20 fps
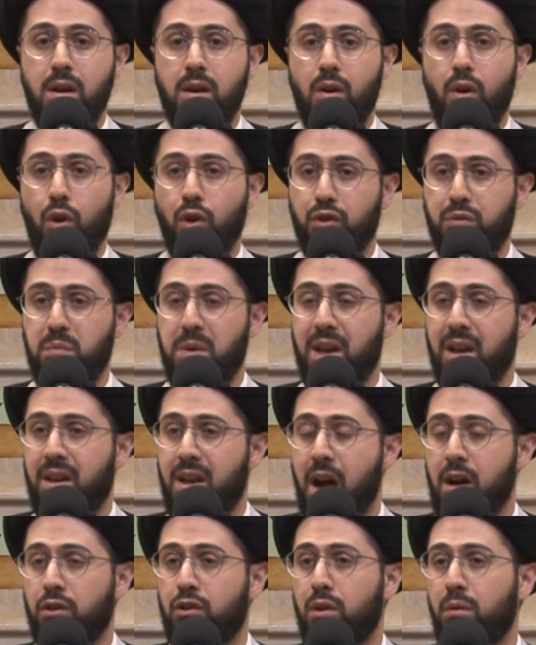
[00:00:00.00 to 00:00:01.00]
holds me
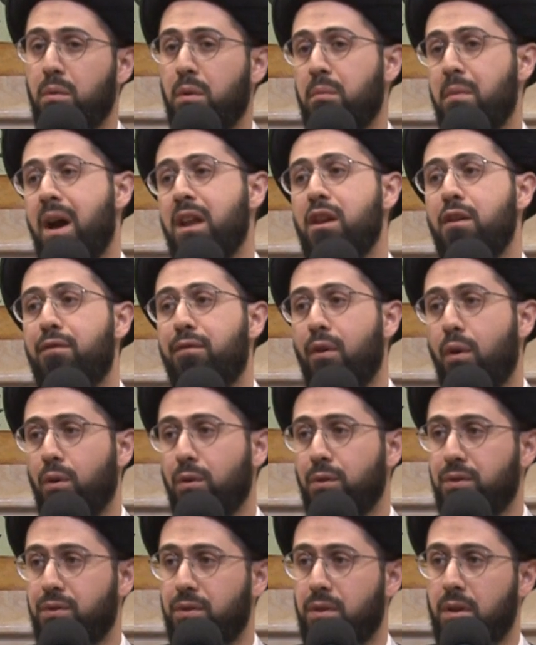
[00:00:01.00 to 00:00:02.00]
accountable
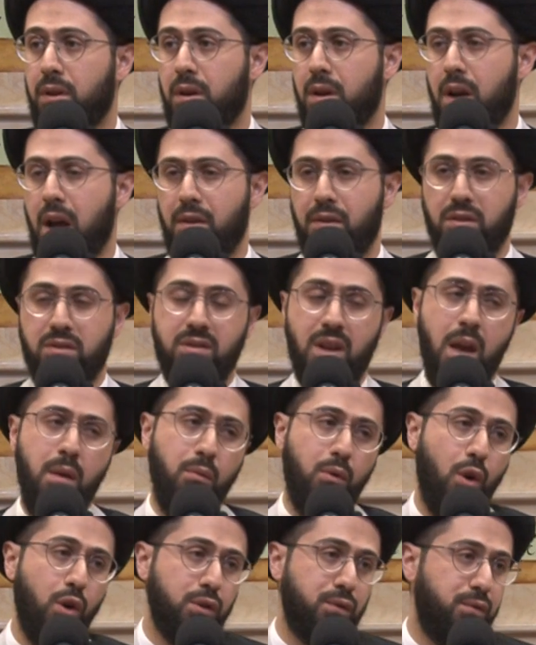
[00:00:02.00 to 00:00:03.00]
manifold. And the same
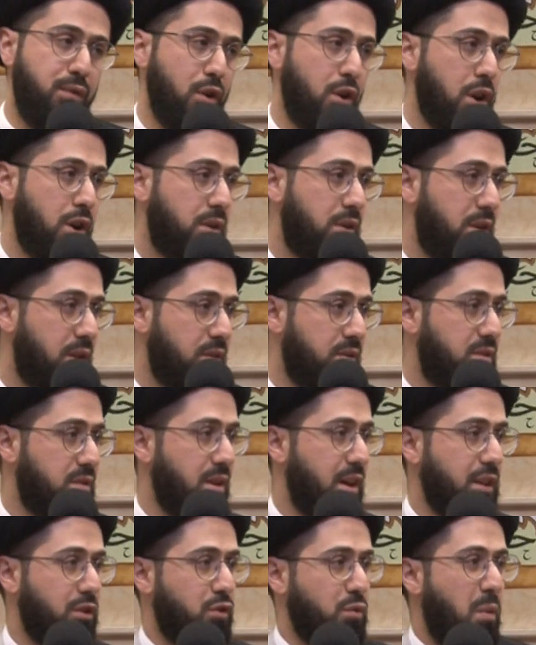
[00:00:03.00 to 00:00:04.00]
goes for goodness.
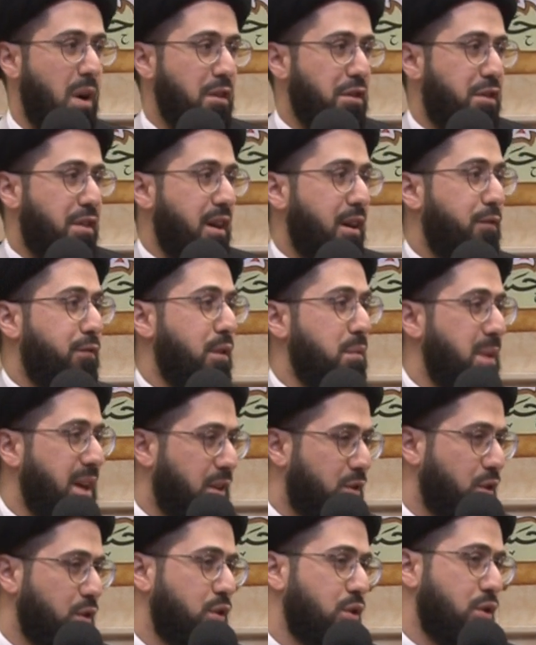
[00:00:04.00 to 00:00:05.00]
It's one thing for me
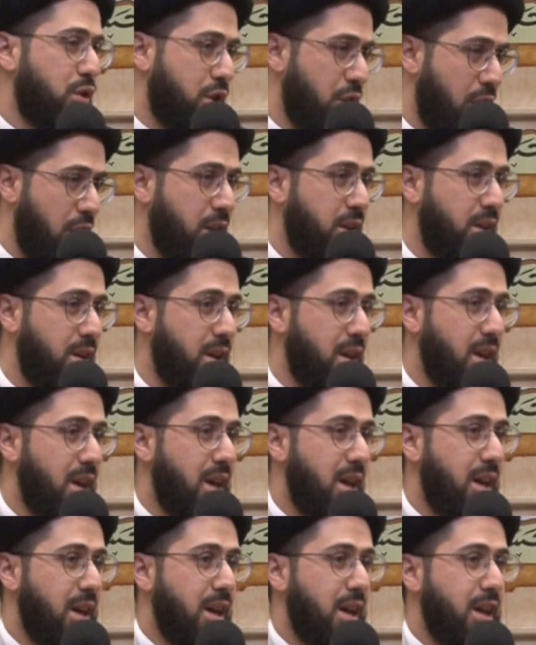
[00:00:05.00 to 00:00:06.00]
to do good,
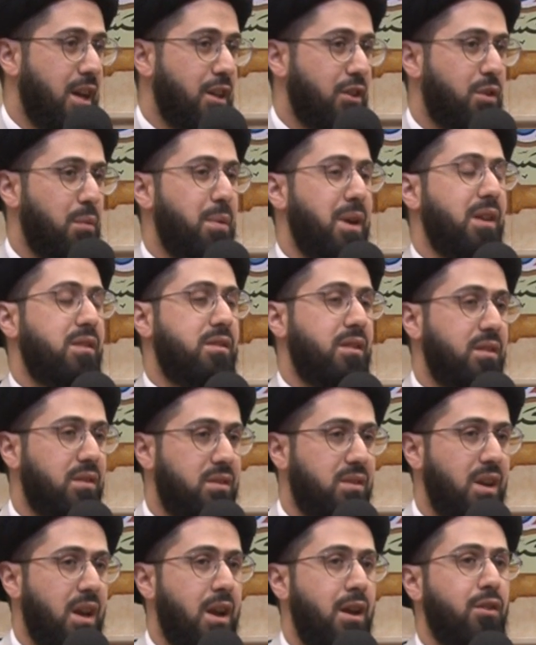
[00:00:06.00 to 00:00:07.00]
to be
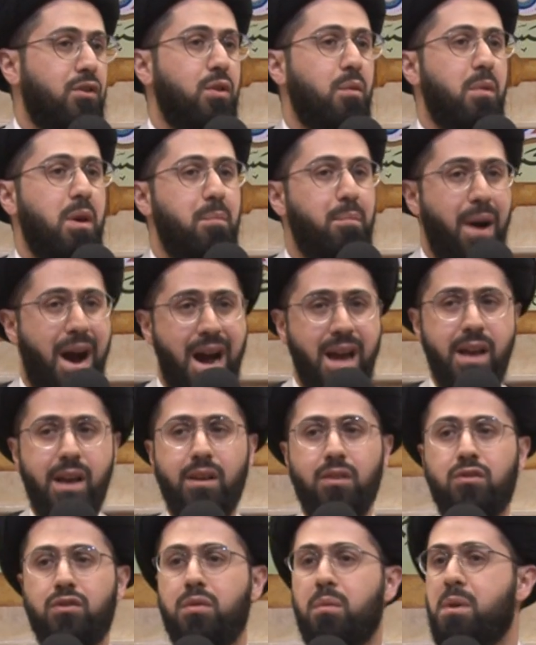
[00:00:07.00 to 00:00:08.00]
sincere, to be
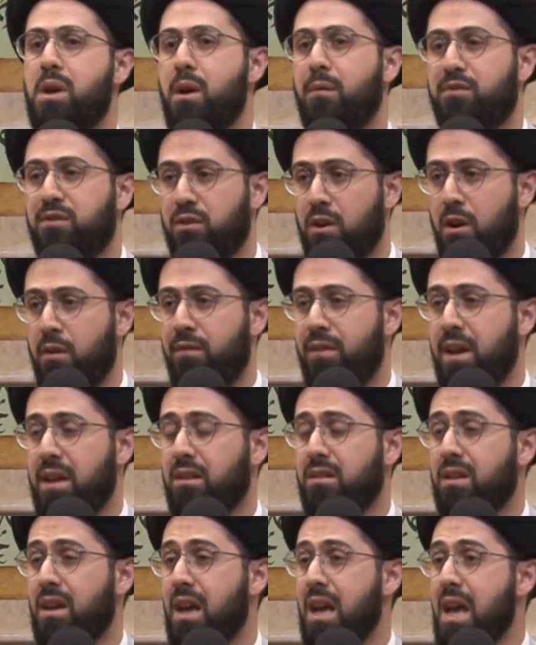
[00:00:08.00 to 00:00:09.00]
pious, to be
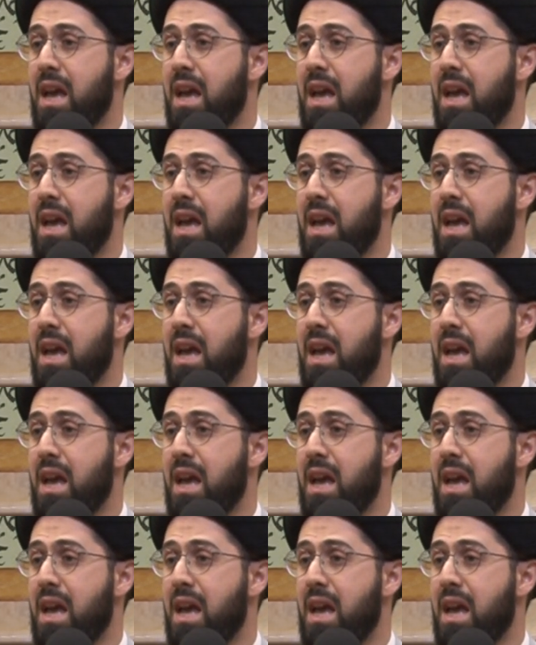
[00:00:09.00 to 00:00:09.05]
observant,